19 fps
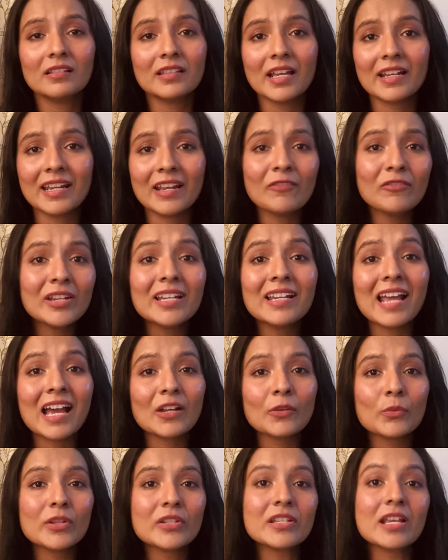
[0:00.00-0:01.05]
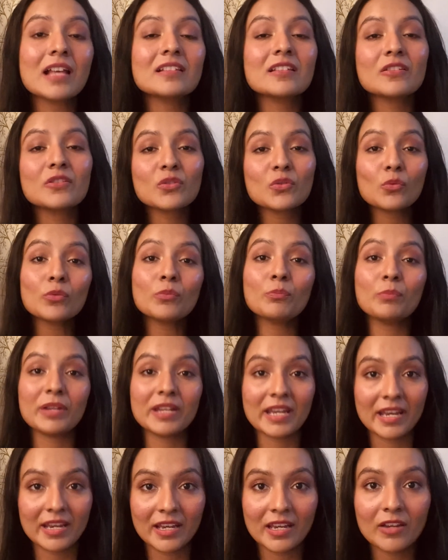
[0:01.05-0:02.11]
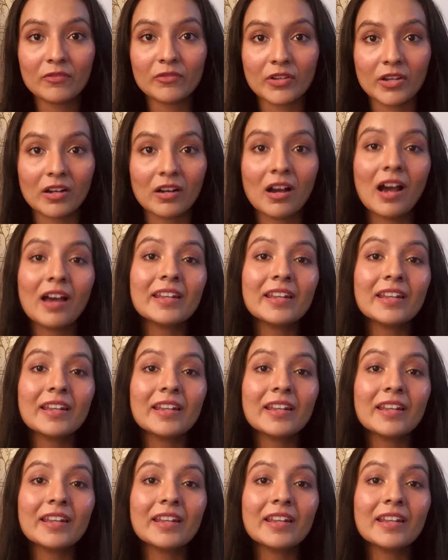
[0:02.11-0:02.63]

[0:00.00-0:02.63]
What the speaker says: that every language has its own behavior.